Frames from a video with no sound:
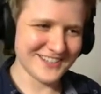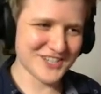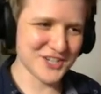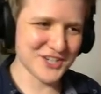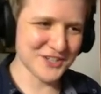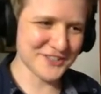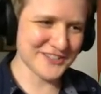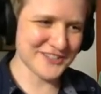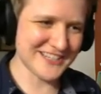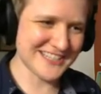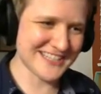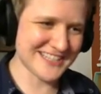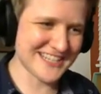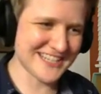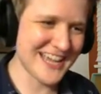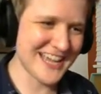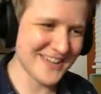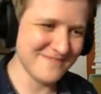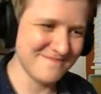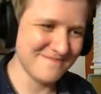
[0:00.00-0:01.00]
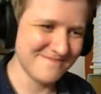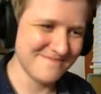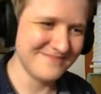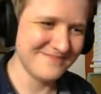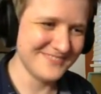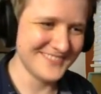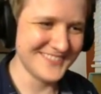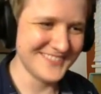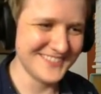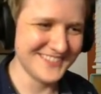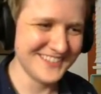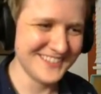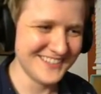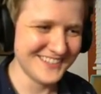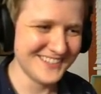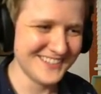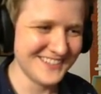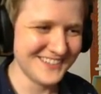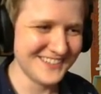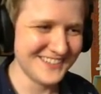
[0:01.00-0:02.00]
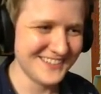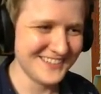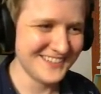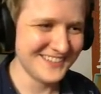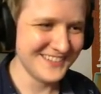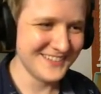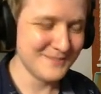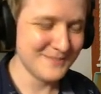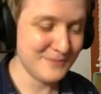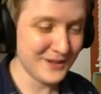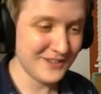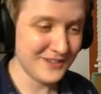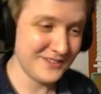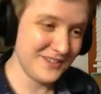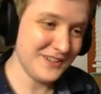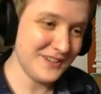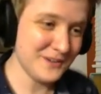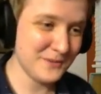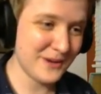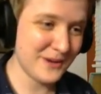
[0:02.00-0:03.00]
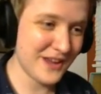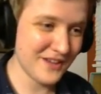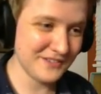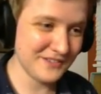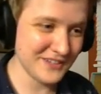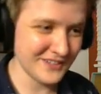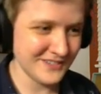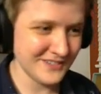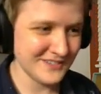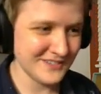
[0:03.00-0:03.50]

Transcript: children's game. but you know, whatever.